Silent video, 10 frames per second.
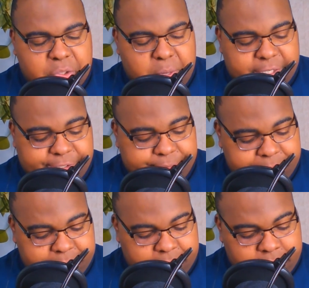question.
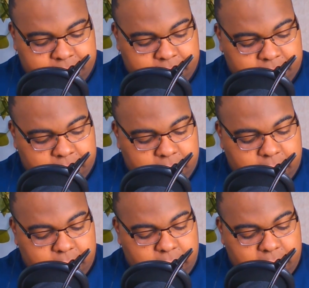
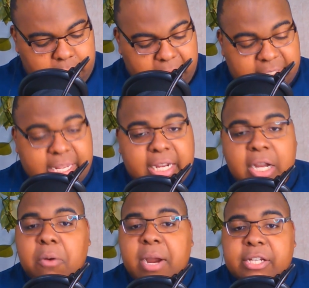My
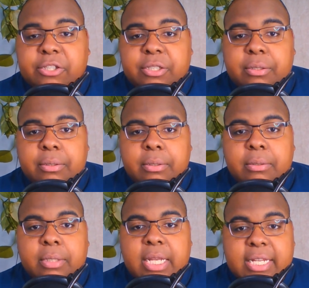second question
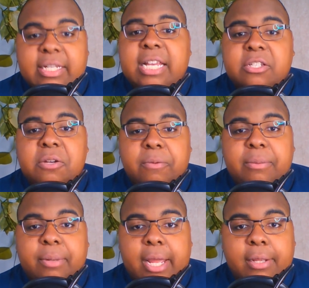is instant
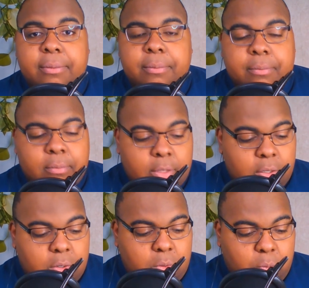replay.
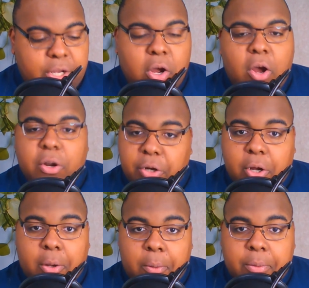We all
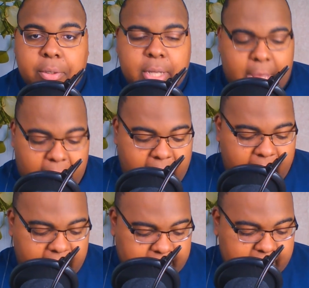know,
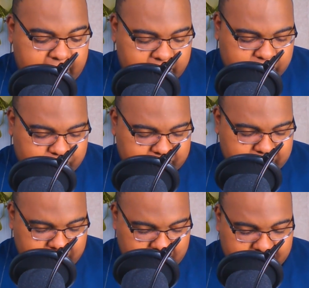I cannot stress
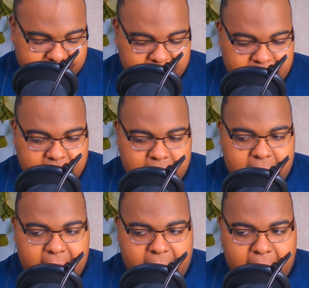enough,
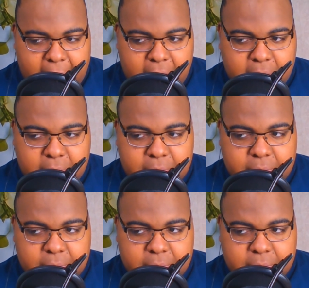how